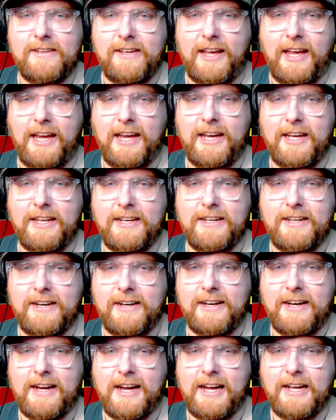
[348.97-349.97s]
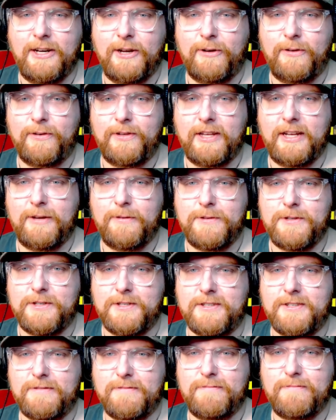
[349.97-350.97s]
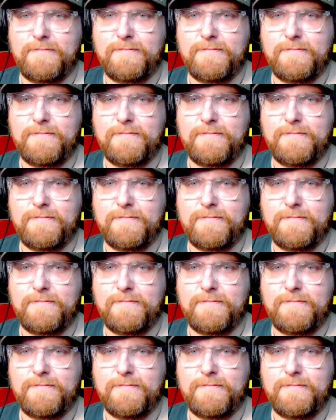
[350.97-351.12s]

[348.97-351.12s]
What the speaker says: And I know that it was,